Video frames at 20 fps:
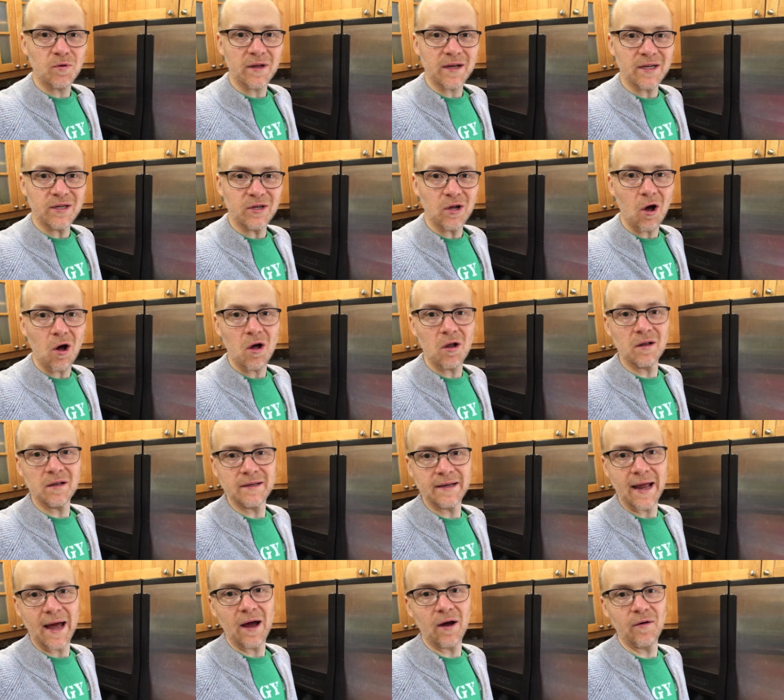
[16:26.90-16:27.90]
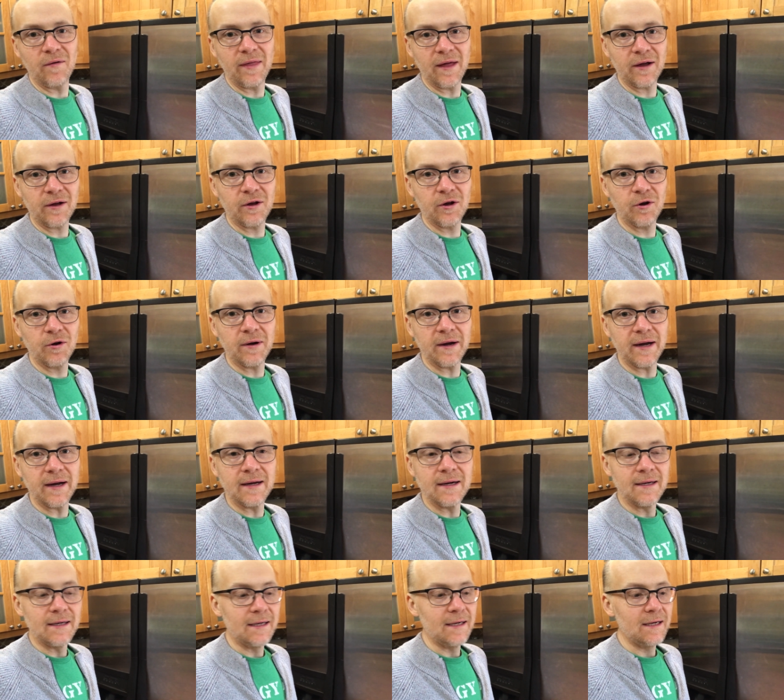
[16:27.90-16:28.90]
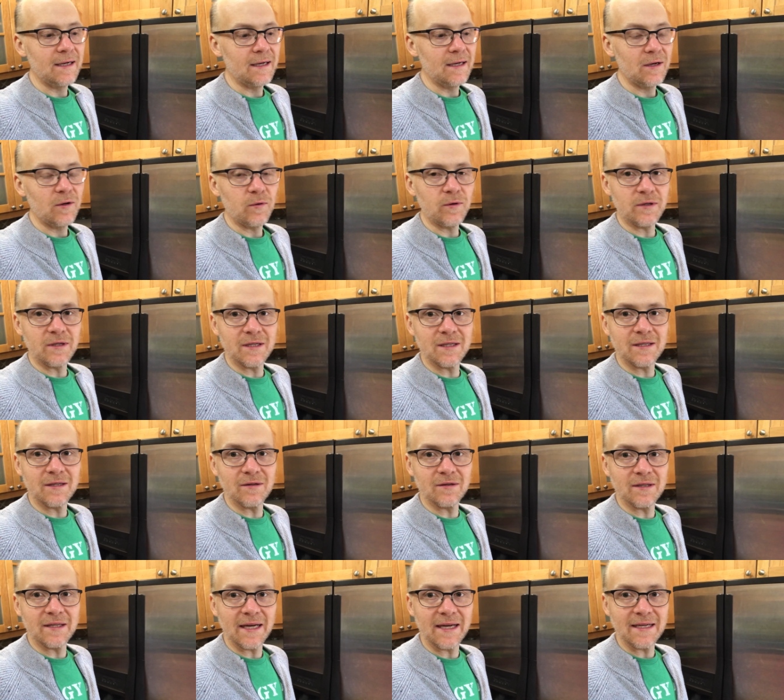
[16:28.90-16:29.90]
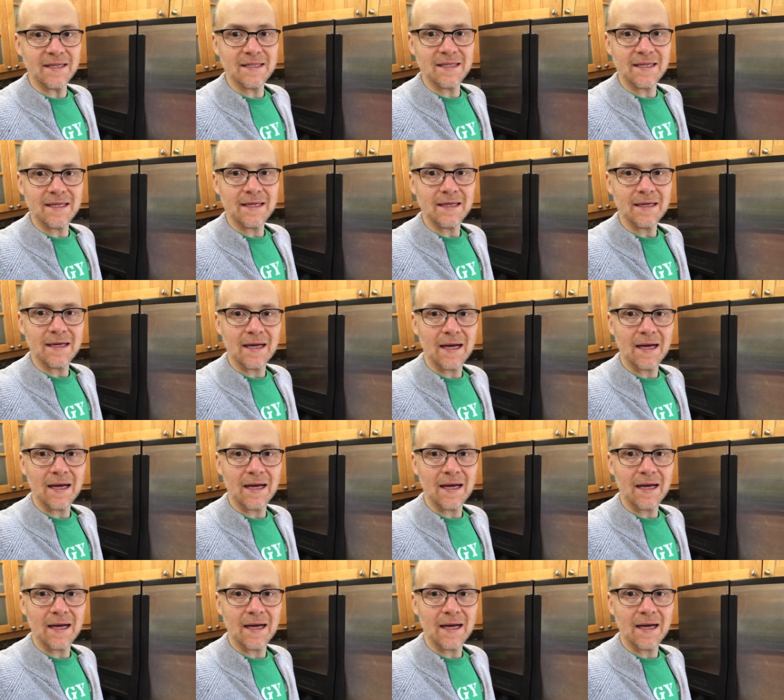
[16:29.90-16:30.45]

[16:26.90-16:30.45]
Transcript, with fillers: more like a dal now, that curry, which is still tasty.